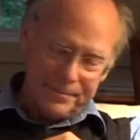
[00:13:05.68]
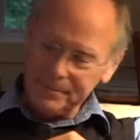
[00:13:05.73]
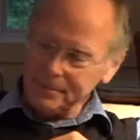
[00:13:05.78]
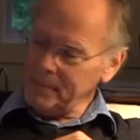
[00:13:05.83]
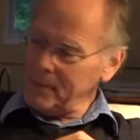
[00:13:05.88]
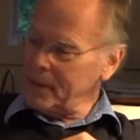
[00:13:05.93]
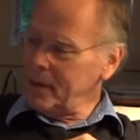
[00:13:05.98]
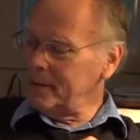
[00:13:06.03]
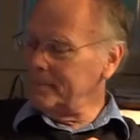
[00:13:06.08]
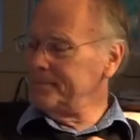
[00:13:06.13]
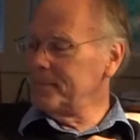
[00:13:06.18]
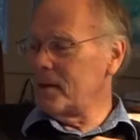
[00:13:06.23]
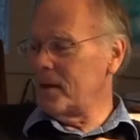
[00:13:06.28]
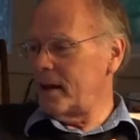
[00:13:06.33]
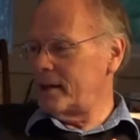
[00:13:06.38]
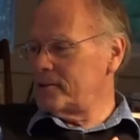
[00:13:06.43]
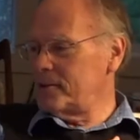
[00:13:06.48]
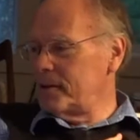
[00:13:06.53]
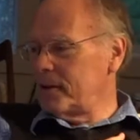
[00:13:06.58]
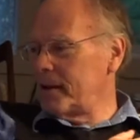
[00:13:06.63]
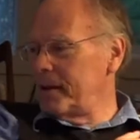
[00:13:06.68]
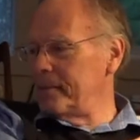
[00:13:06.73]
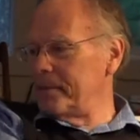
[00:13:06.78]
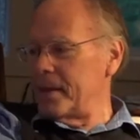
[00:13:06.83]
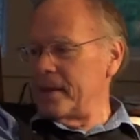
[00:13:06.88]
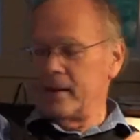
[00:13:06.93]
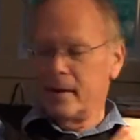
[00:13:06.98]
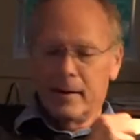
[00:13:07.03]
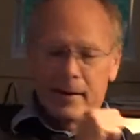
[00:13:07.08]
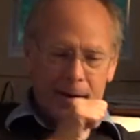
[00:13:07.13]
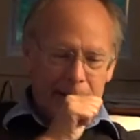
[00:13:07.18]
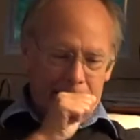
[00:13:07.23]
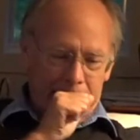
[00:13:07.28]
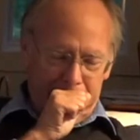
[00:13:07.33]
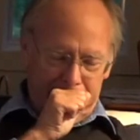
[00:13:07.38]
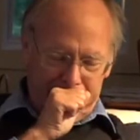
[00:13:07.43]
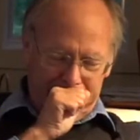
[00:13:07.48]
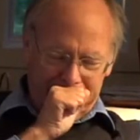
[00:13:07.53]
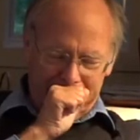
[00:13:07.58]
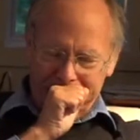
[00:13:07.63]
No, it's
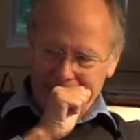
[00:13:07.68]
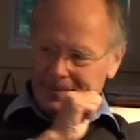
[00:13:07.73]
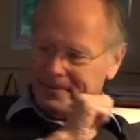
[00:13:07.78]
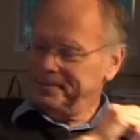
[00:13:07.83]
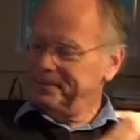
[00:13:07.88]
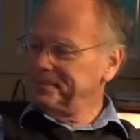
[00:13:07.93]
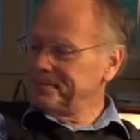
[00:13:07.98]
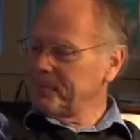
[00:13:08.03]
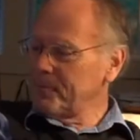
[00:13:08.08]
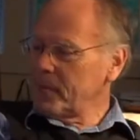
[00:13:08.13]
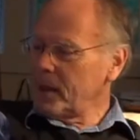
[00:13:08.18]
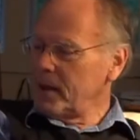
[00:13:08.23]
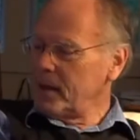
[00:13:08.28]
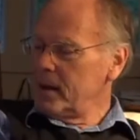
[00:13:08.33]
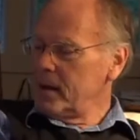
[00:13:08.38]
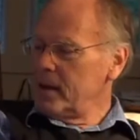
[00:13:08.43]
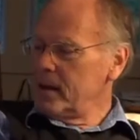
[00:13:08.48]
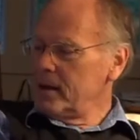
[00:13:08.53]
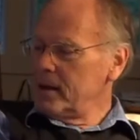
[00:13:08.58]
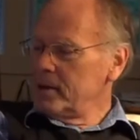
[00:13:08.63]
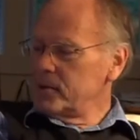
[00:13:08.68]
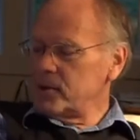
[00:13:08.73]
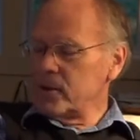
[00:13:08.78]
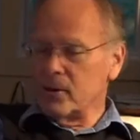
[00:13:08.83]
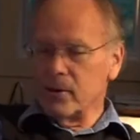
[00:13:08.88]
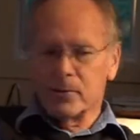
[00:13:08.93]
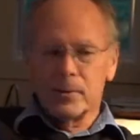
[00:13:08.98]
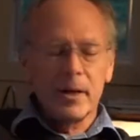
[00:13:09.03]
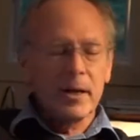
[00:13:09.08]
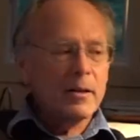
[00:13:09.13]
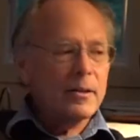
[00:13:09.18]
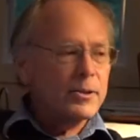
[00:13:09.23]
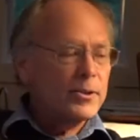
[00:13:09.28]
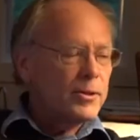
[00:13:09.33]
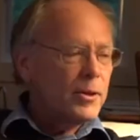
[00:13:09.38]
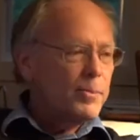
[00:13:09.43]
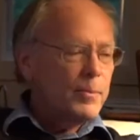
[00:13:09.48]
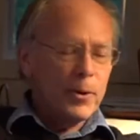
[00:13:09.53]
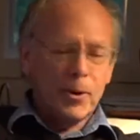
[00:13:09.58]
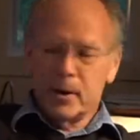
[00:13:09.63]
okay. So, Nicholas
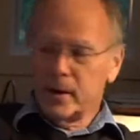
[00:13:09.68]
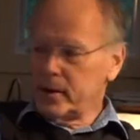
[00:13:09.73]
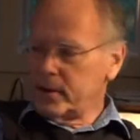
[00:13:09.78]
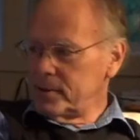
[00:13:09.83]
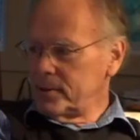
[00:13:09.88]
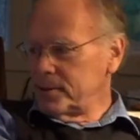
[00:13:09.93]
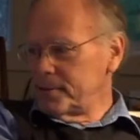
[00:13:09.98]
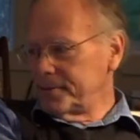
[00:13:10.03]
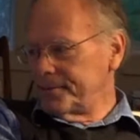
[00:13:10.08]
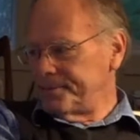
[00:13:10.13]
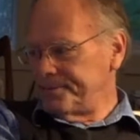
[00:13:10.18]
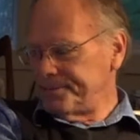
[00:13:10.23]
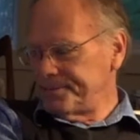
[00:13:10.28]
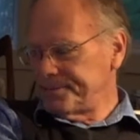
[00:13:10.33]
Copernicus,